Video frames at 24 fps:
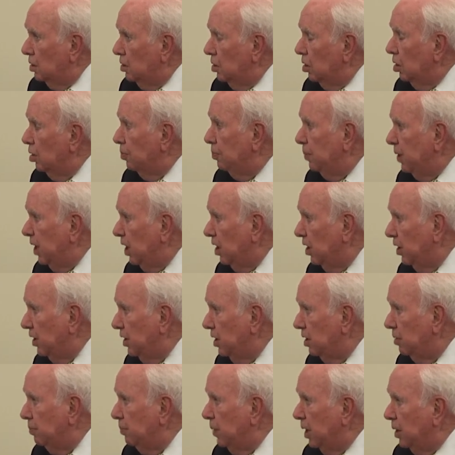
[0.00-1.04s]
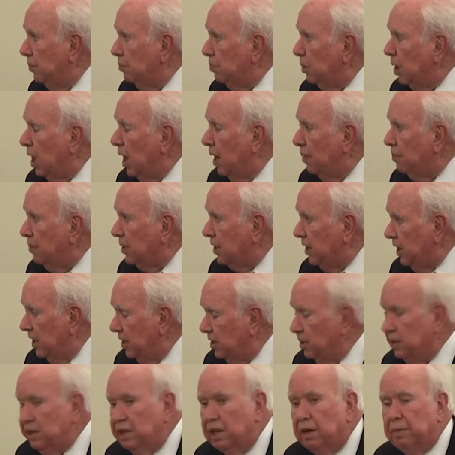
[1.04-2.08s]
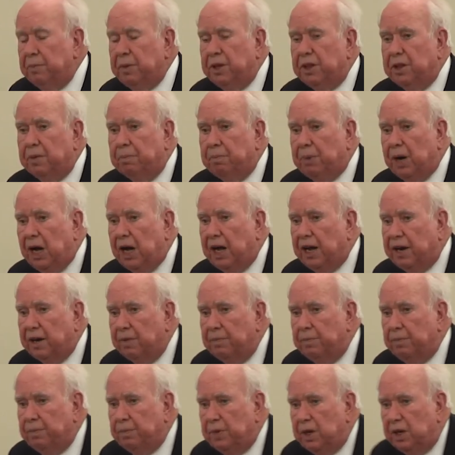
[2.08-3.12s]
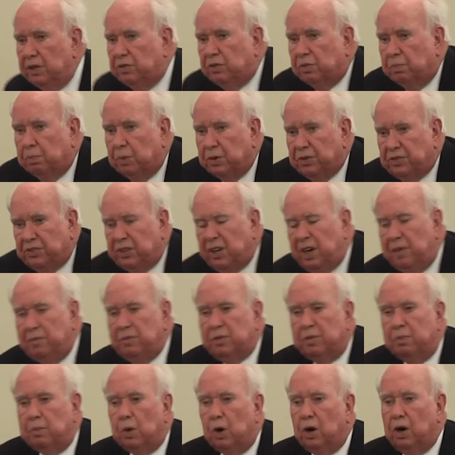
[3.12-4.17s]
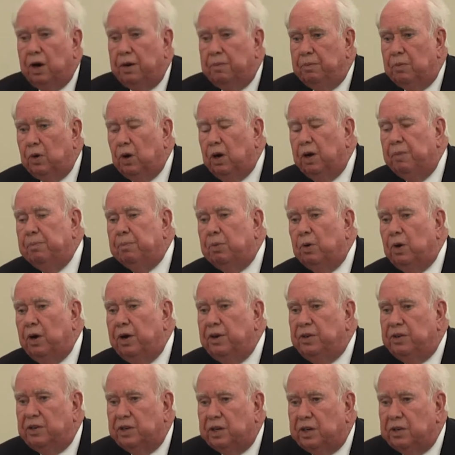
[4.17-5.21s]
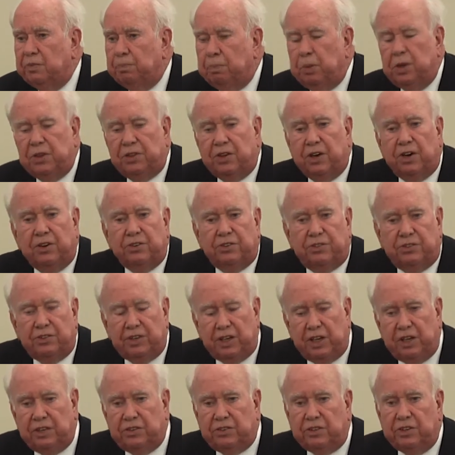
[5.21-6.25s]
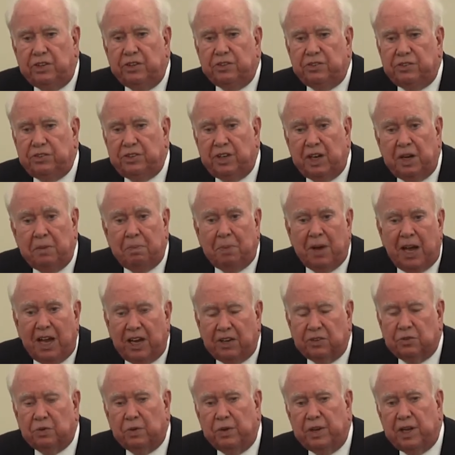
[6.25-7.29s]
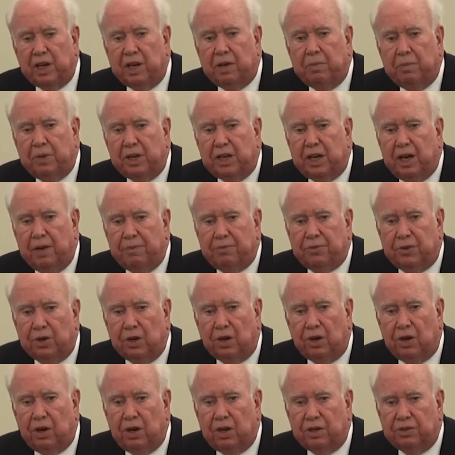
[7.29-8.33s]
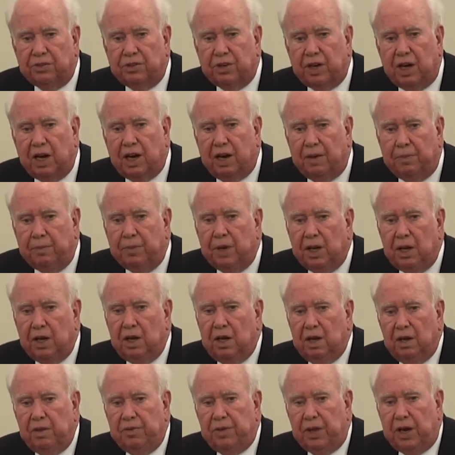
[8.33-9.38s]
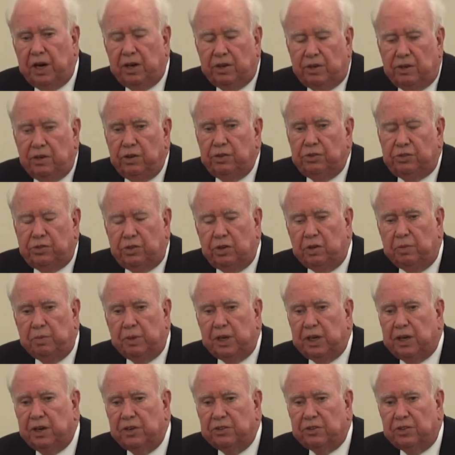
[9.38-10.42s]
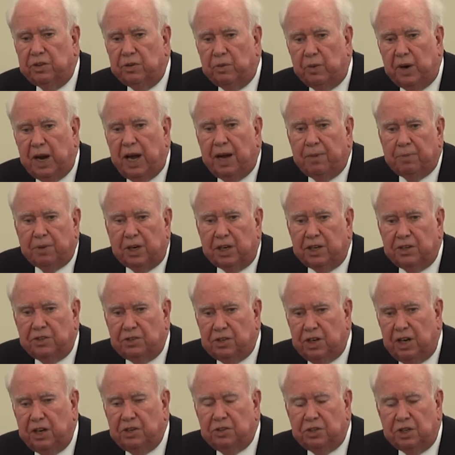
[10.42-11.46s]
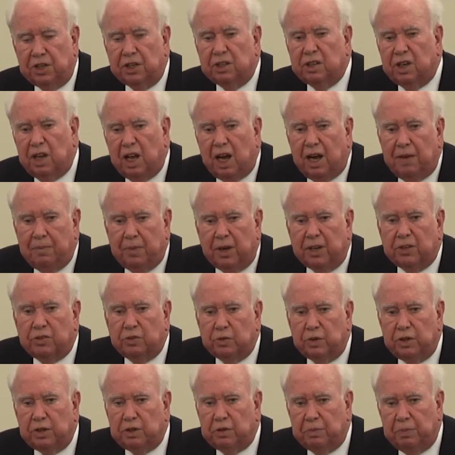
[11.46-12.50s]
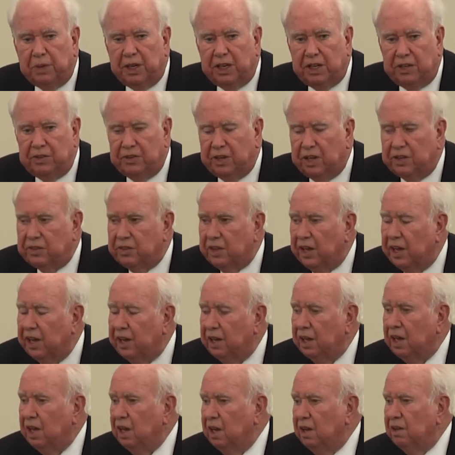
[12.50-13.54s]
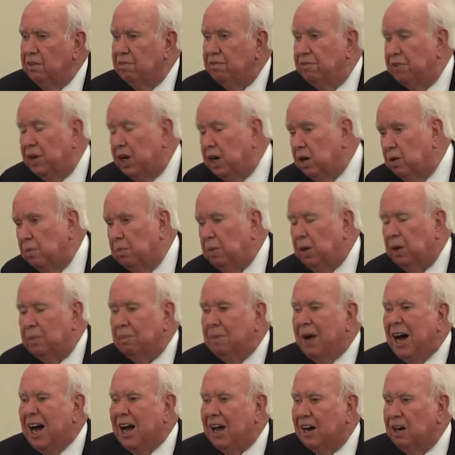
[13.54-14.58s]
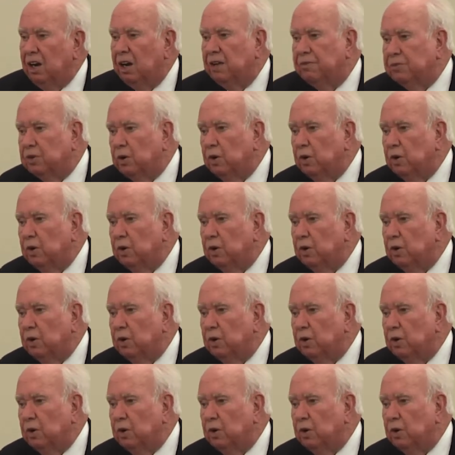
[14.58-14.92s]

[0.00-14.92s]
herbarium, and propagating them in the bottom. It seems more and more important to put their seeds in seed banks where they can be kept for a long time than it used to because of the rapidly changing climates, which mean that the venerable model of